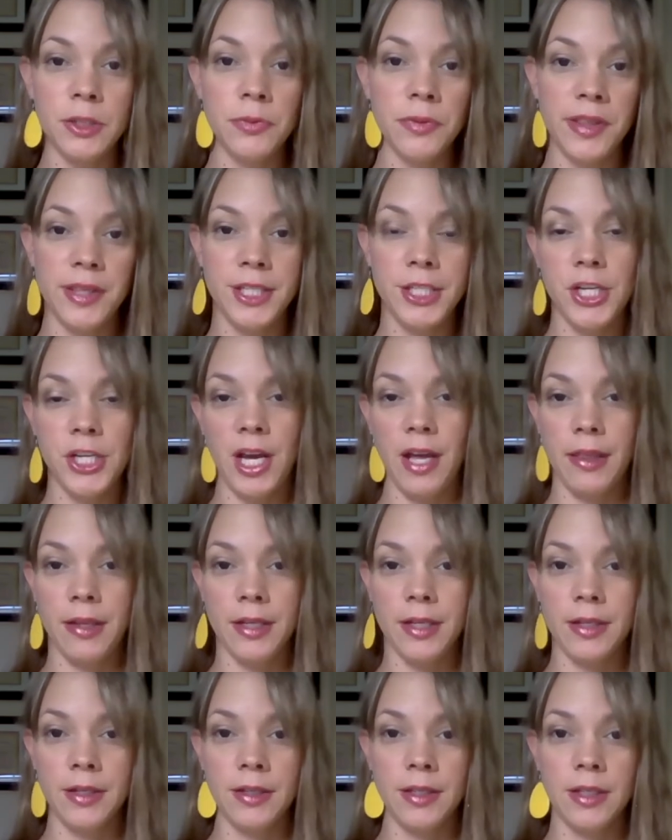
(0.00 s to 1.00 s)
with each
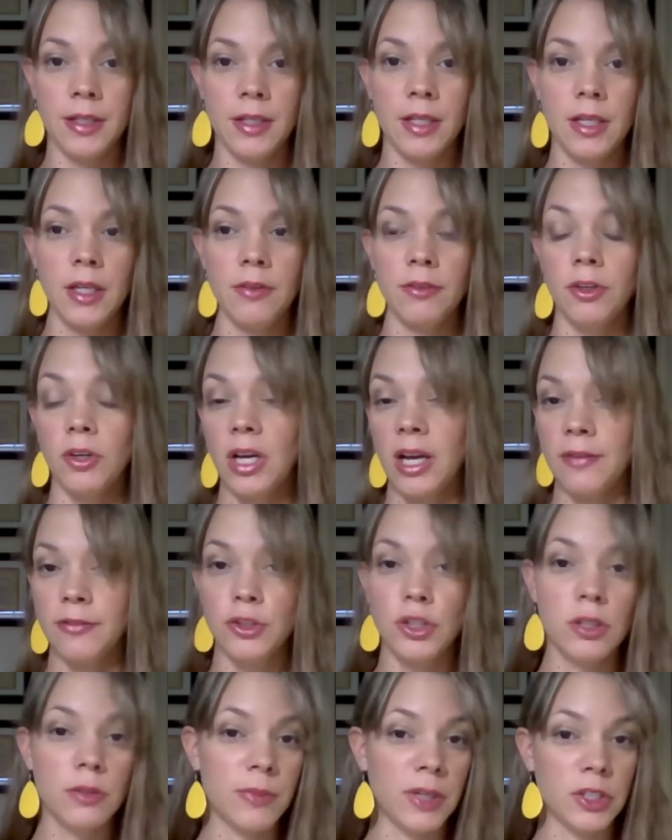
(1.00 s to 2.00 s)
other, if you have
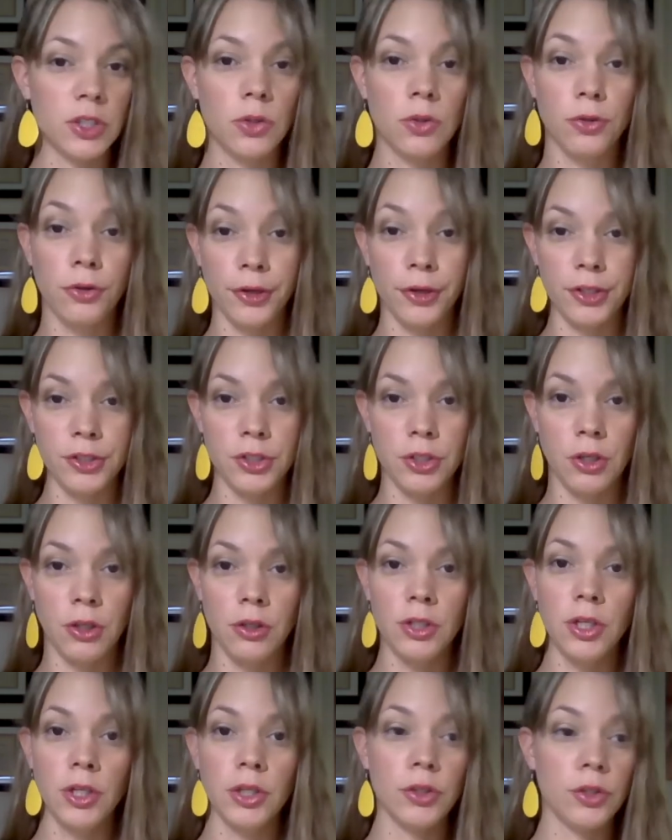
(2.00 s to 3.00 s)
too much cortisol,
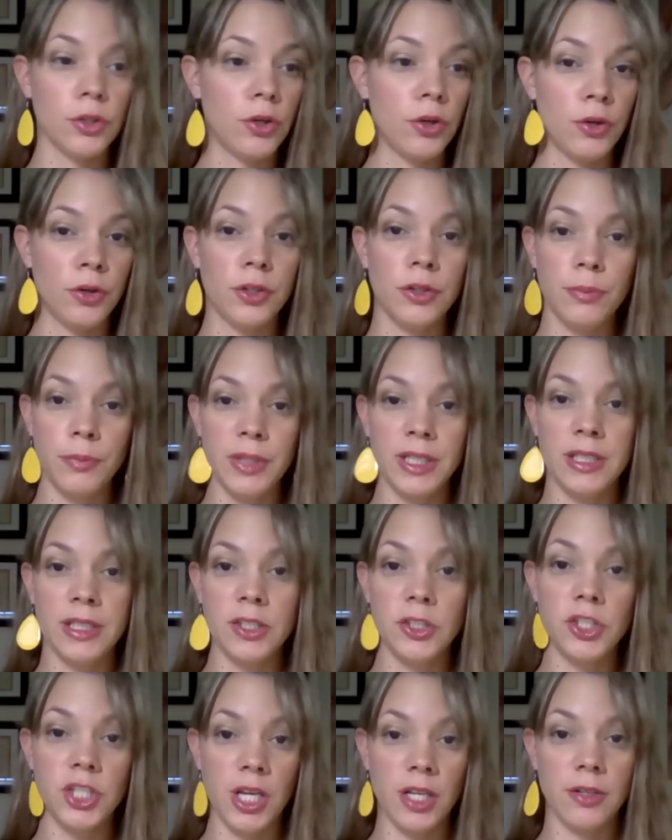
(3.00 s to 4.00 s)
you're going to be
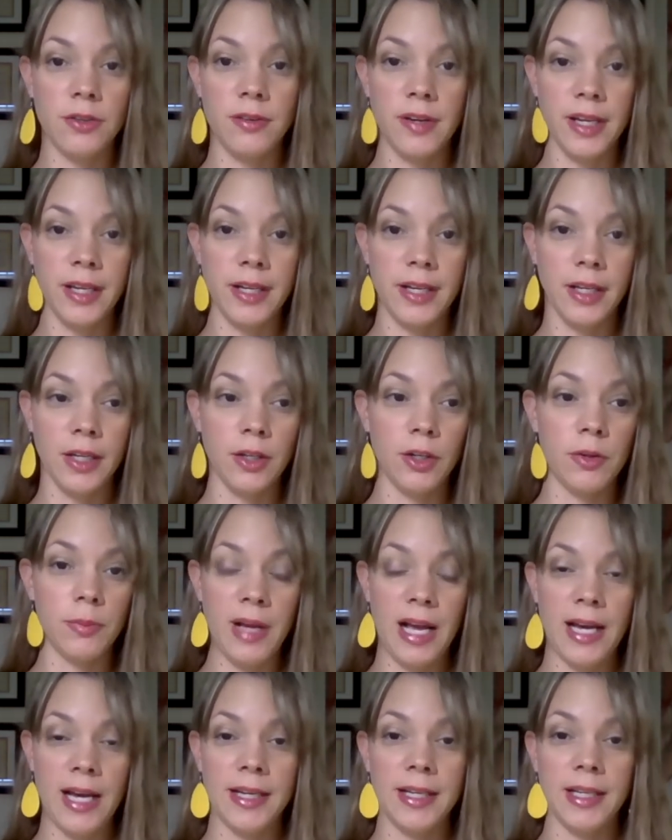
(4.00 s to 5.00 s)
degenerating your
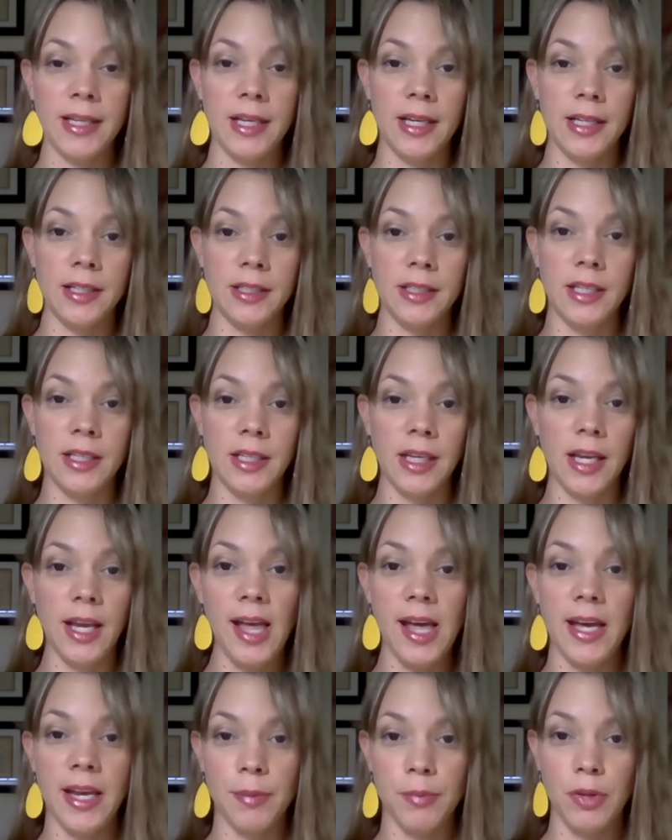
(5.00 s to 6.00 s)
body and in a
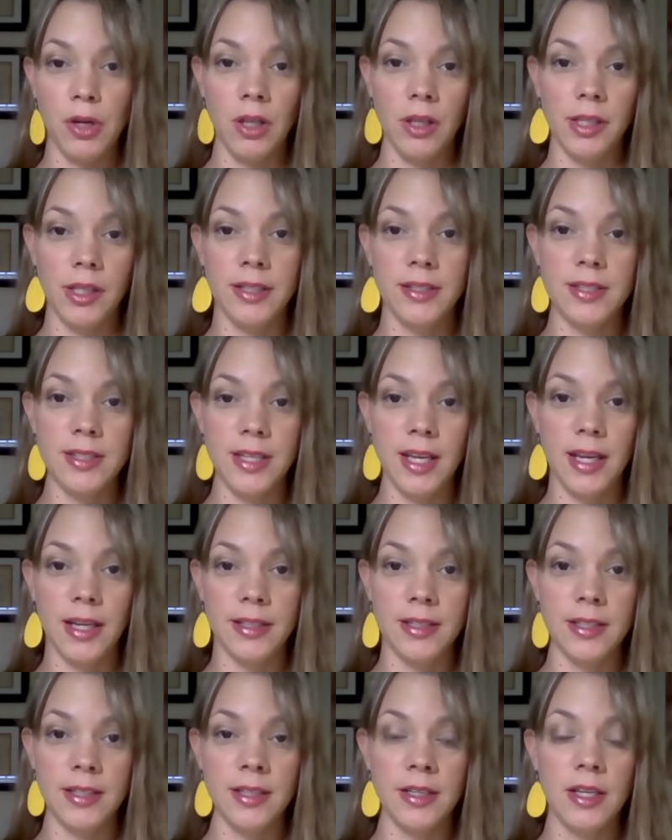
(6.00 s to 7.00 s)
catabolic
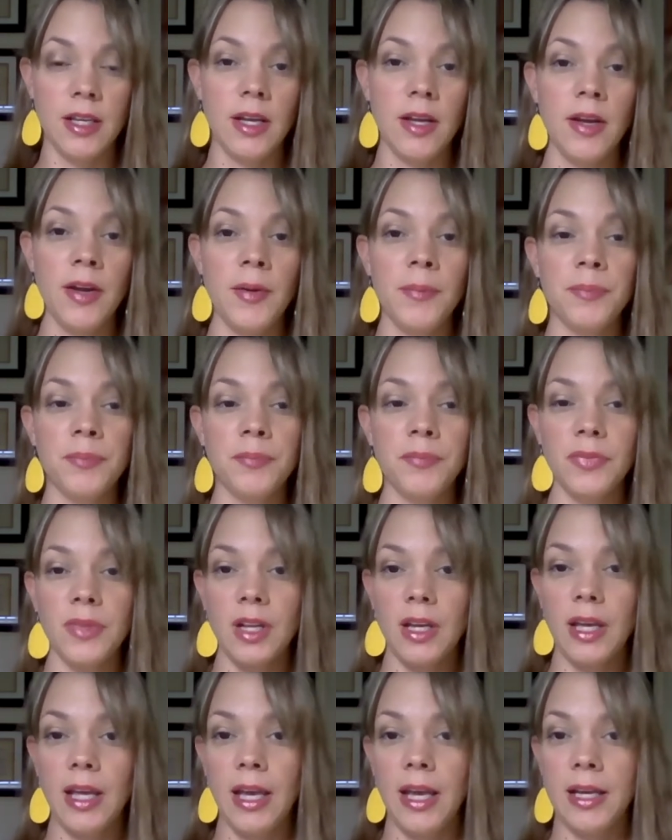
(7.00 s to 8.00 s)
state.
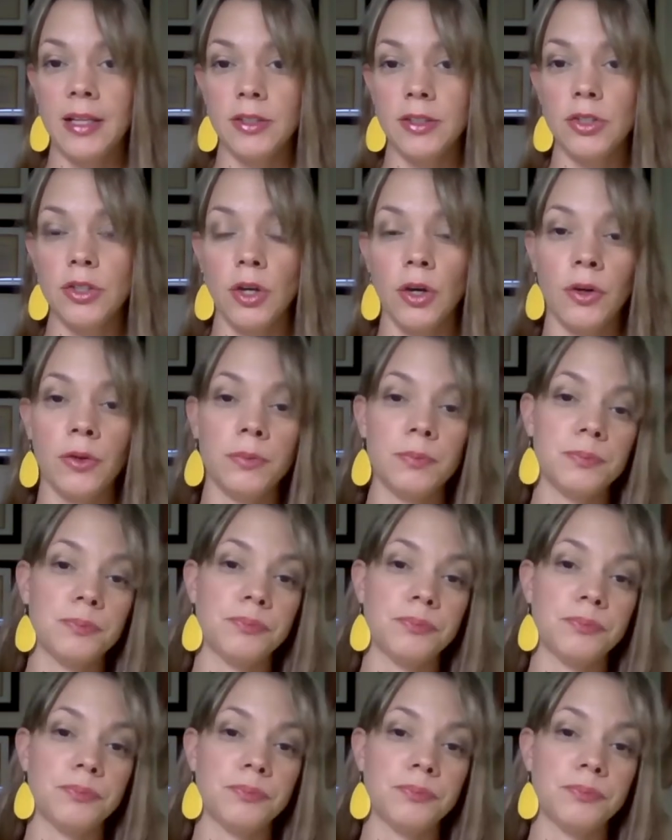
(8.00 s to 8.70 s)
And so